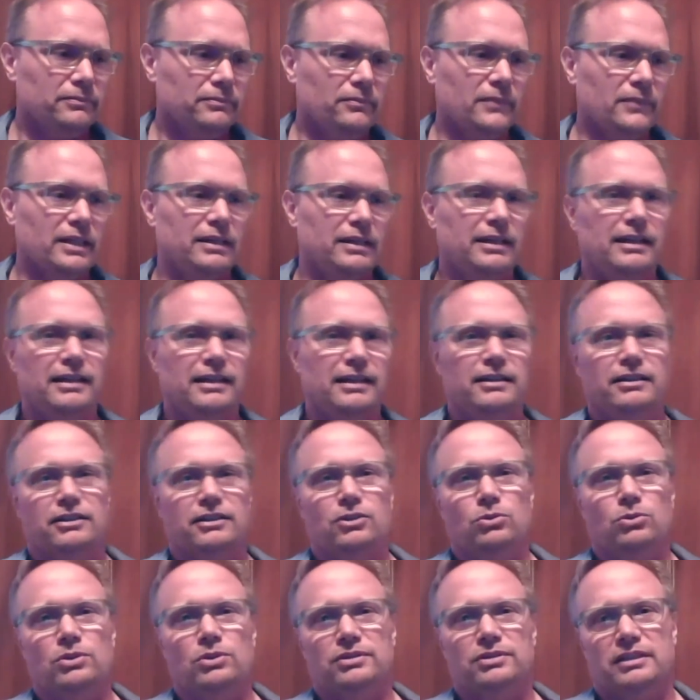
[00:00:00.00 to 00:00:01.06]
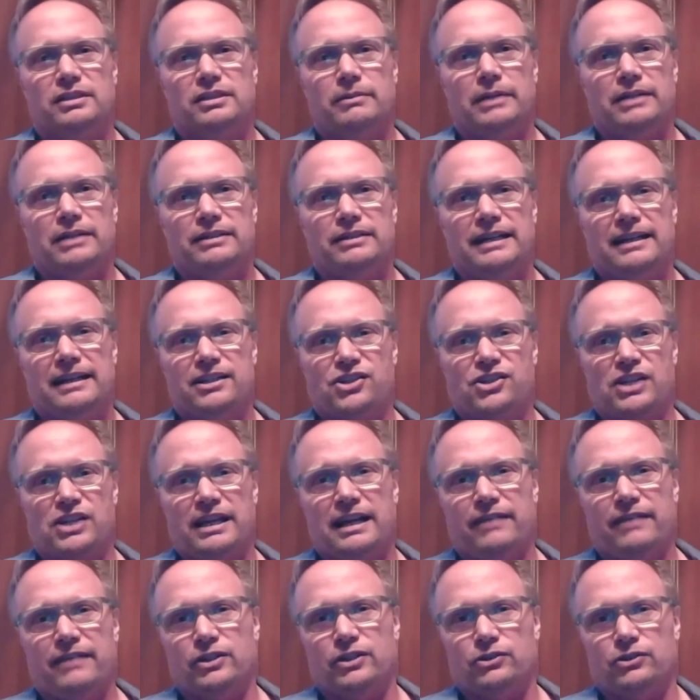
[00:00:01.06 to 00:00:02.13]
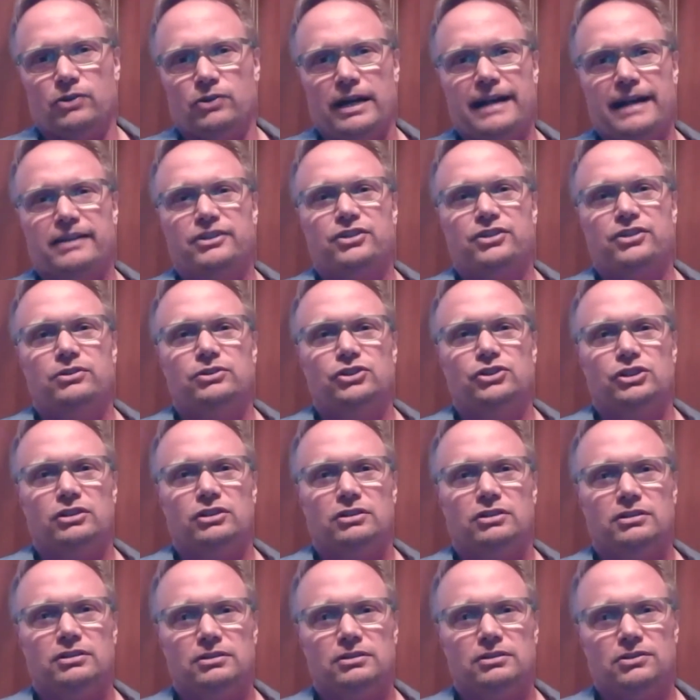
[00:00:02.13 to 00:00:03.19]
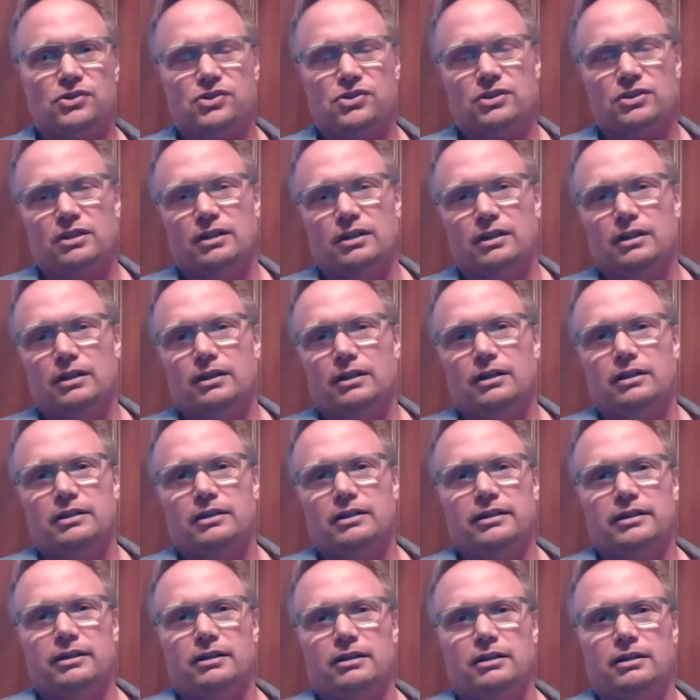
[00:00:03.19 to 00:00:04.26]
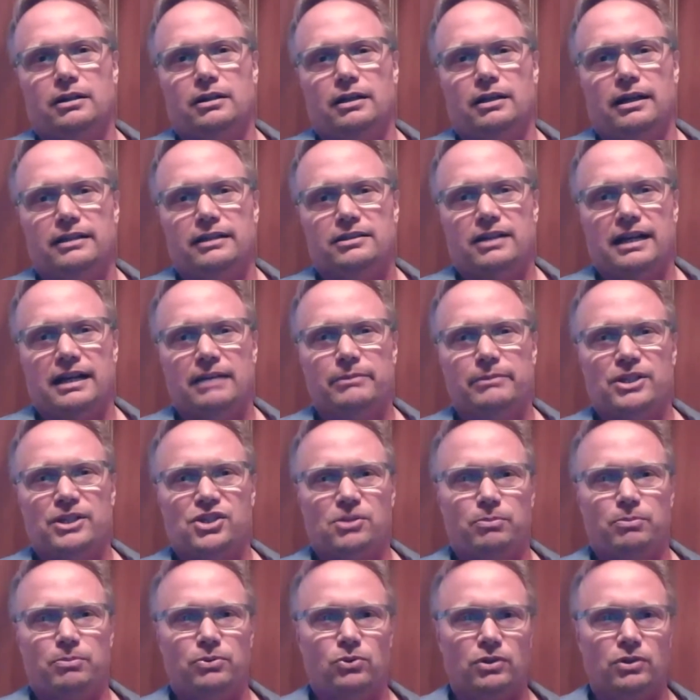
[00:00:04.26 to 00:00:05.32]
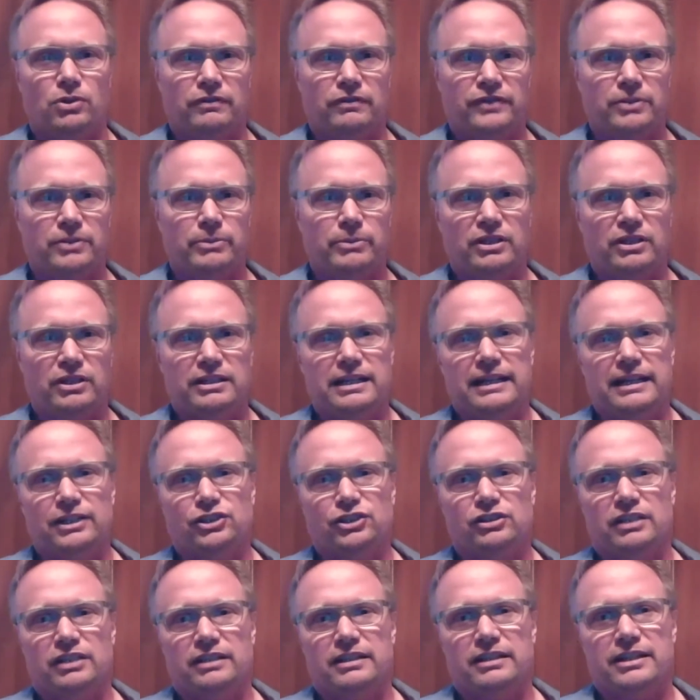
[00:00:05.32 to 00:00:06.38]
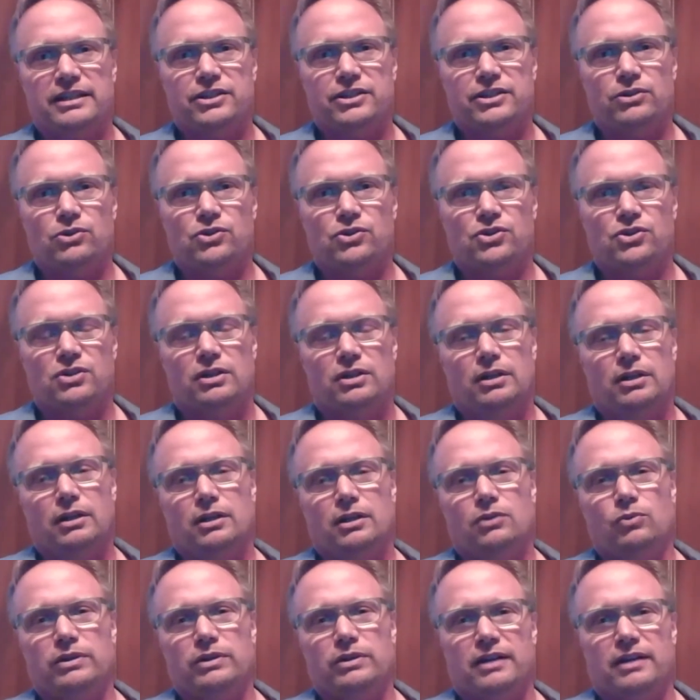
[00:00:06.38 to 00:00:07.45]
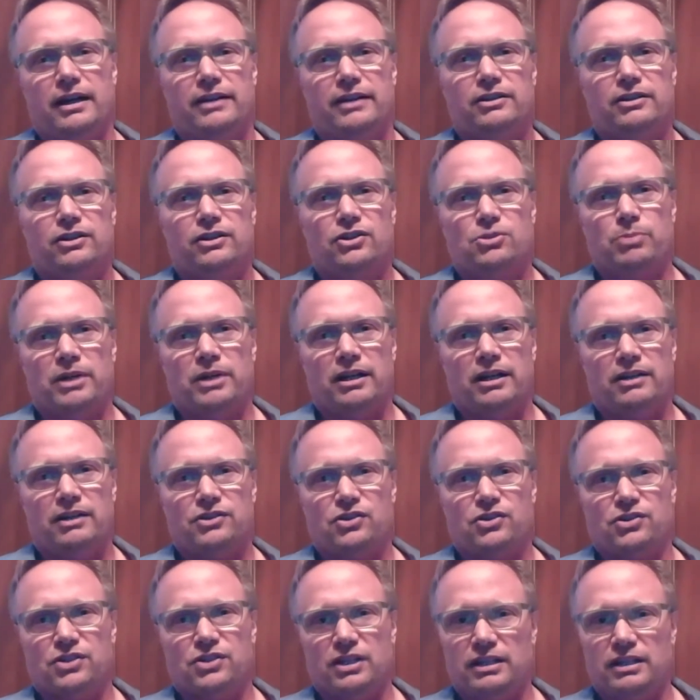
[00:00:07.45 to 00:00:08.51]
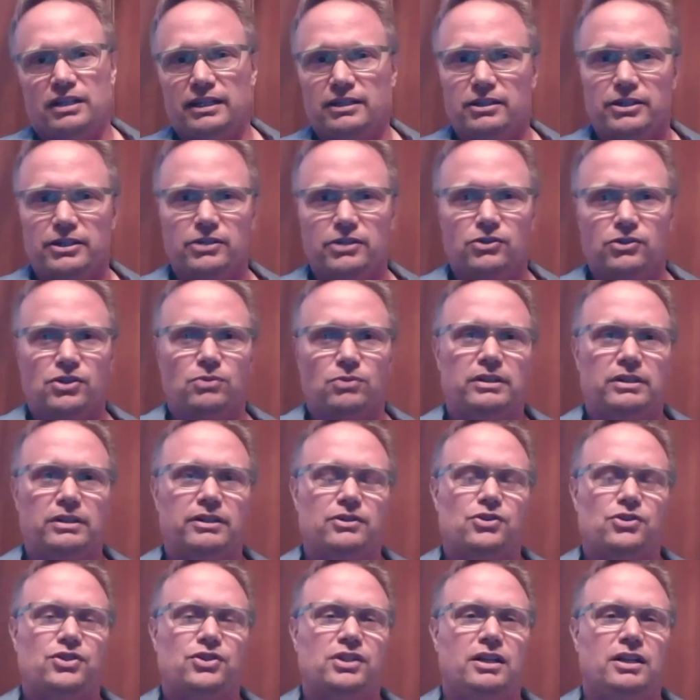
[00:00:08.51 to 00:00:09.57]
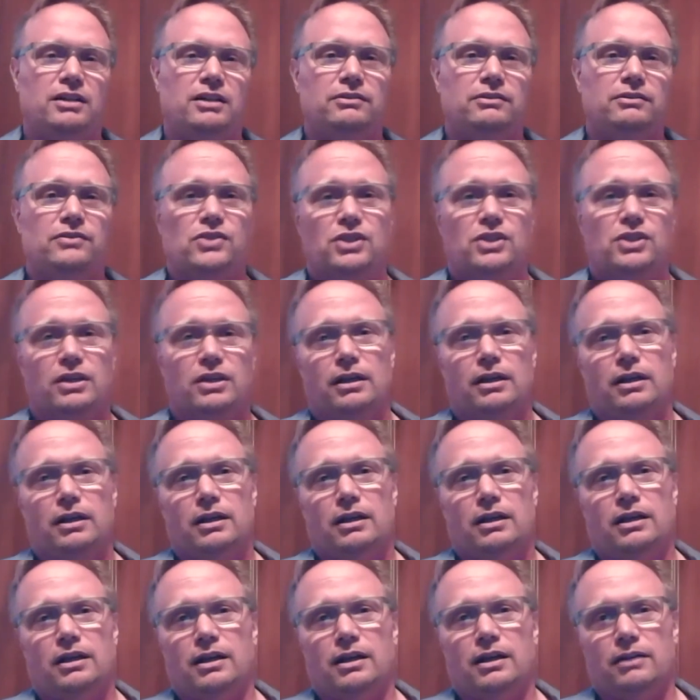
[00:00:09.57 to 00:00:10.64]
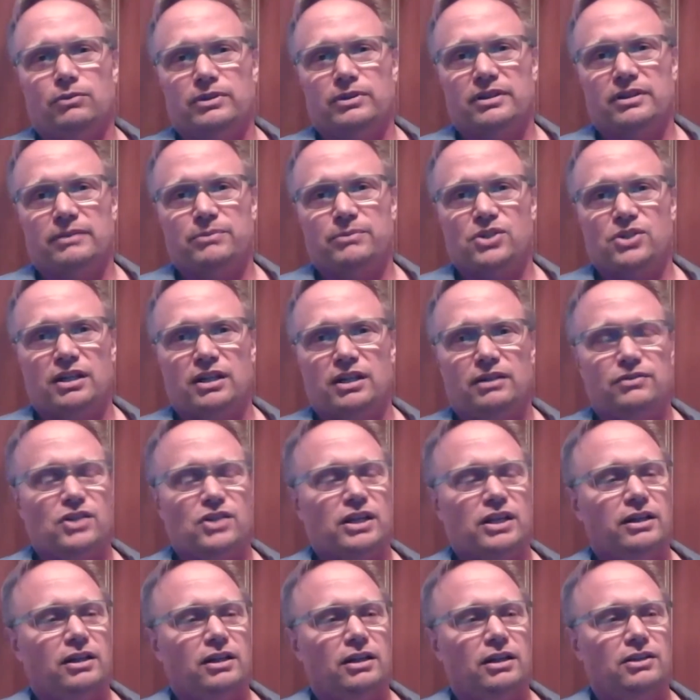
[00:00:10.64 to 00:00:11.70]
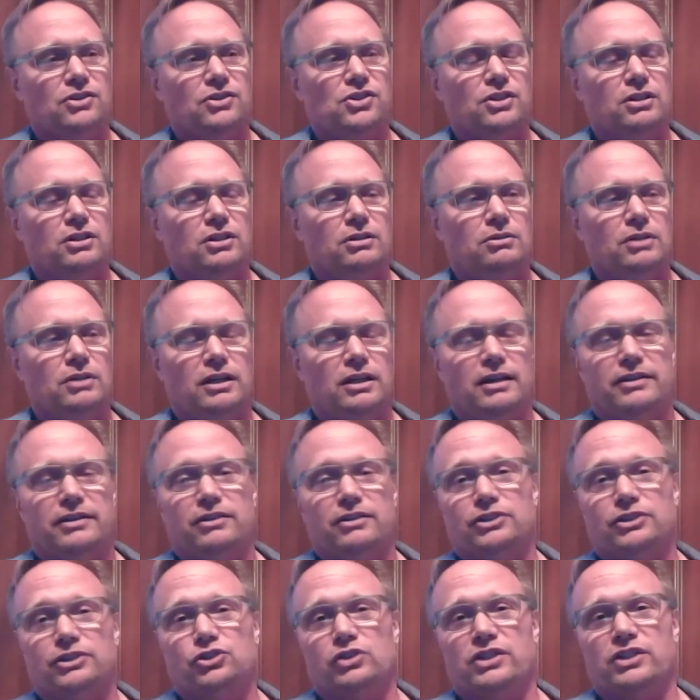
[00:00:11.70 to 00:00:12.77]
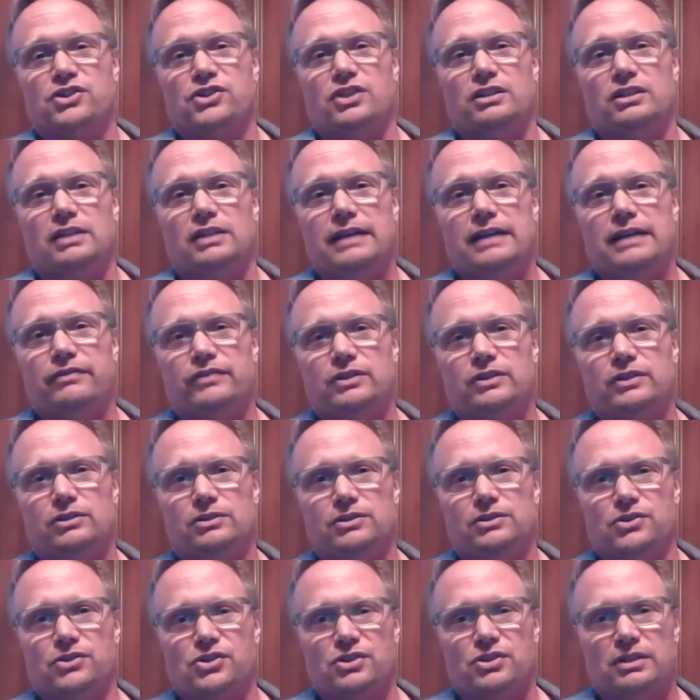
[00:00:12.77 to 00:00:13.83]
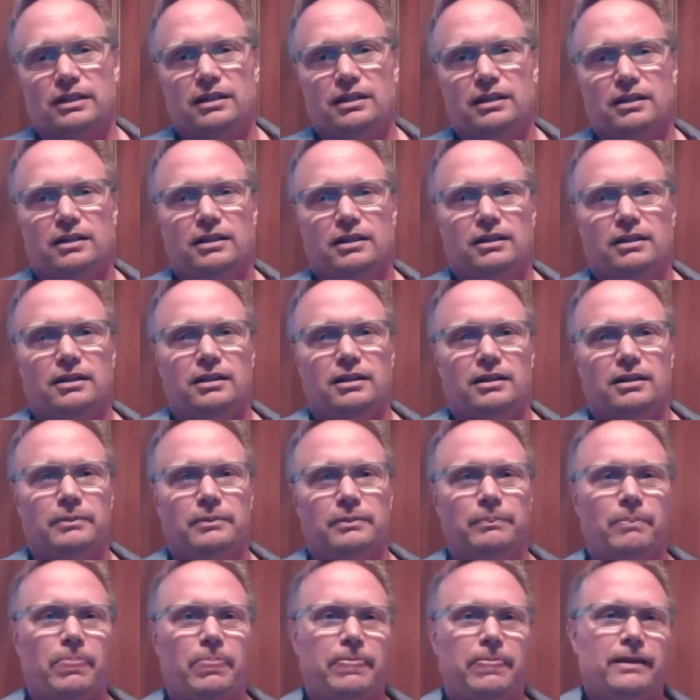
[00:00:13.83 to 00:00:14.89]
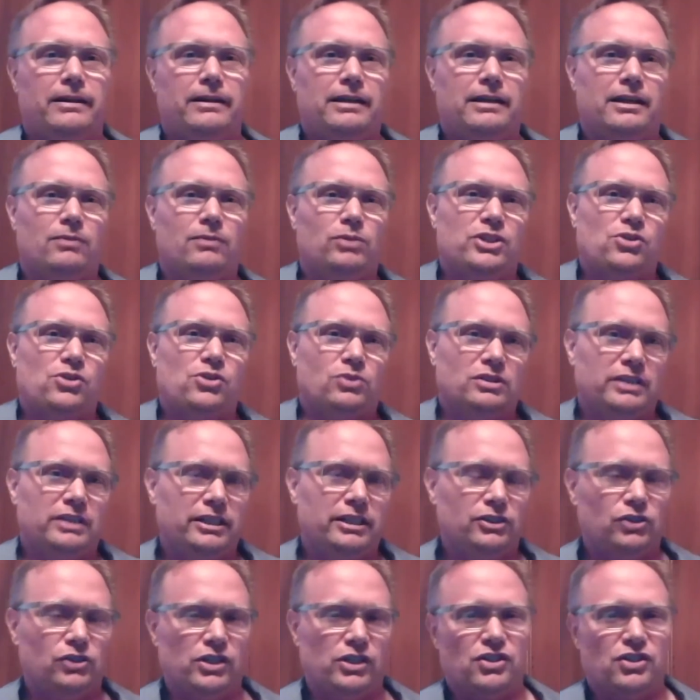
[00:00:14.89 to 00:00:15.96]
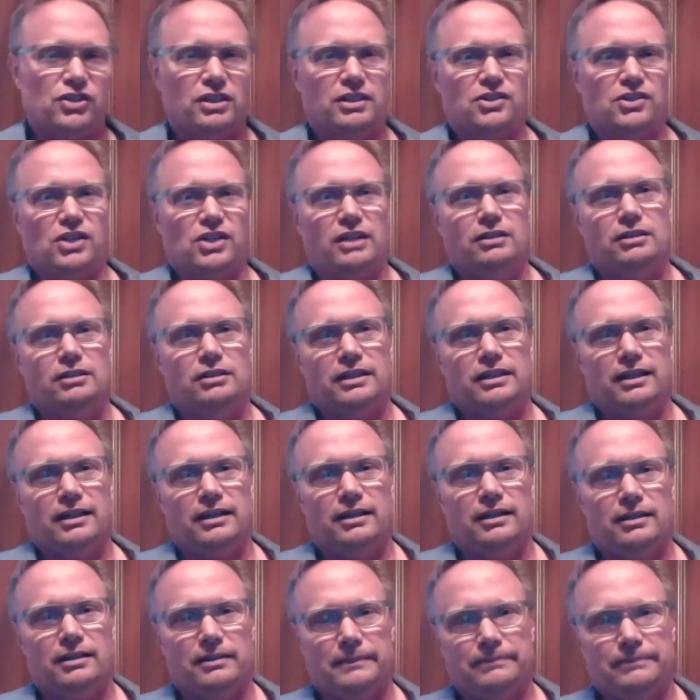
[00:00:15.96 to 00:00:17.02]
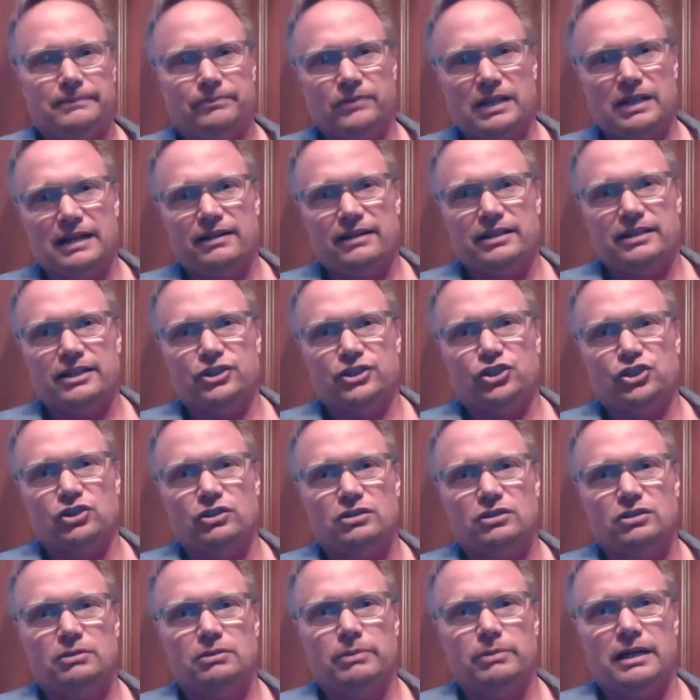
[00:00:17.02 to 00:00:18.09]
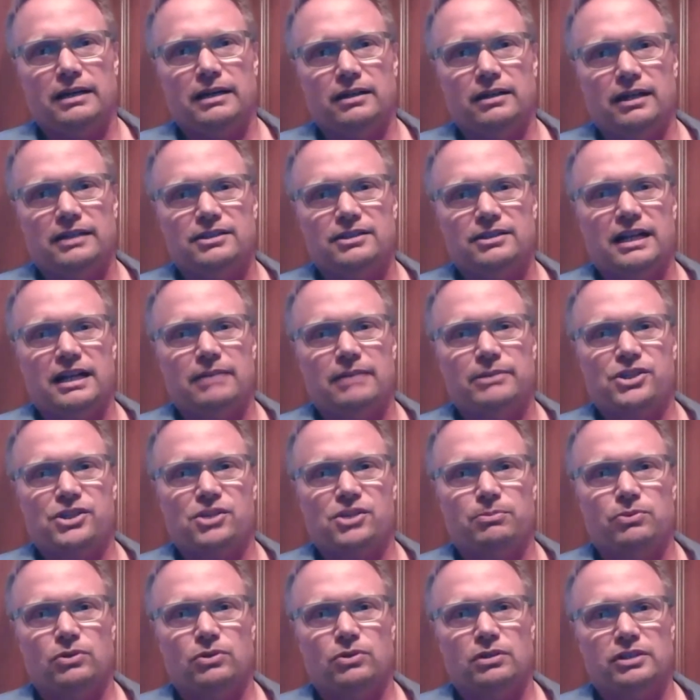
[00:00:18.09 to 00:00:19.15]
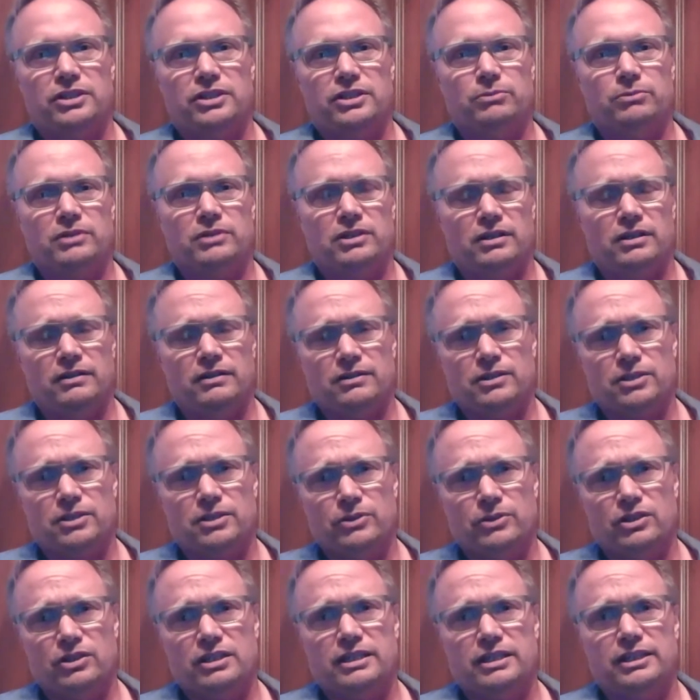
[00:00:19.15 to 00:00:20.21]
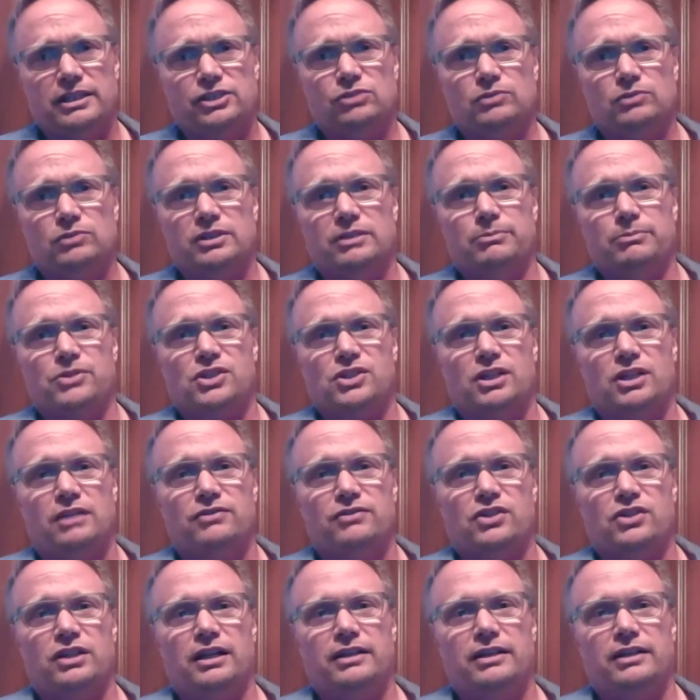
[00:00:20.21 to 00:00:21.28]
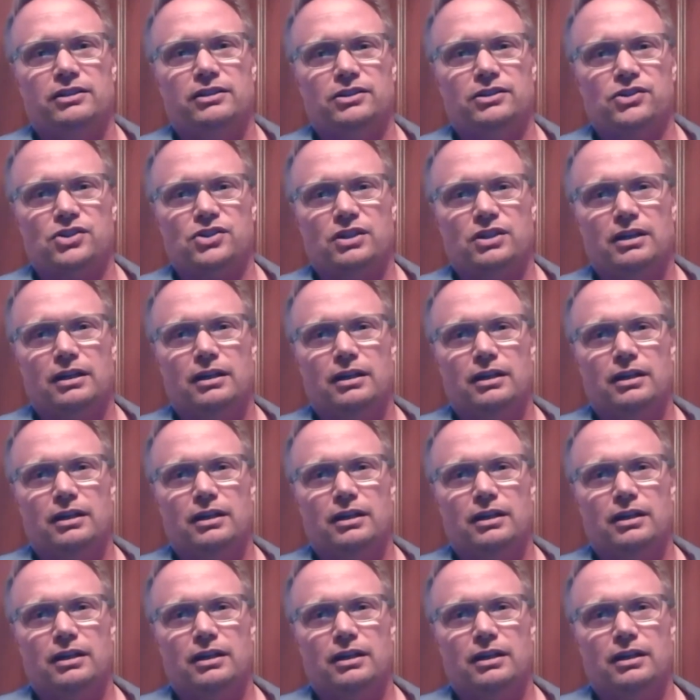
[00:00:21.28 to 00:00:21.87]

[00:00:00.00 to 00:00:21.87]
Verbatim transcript: and the cool thing about that is i have their gratitude journals their autonomy supportive communication that they used with others, but I also said they could use it with themselves, uh, with themselves, and also uh, their intrinsic life goals. Um, and what's really interesting is I look at how they journal about autonomy supportive com- uh, communication with themselves and others.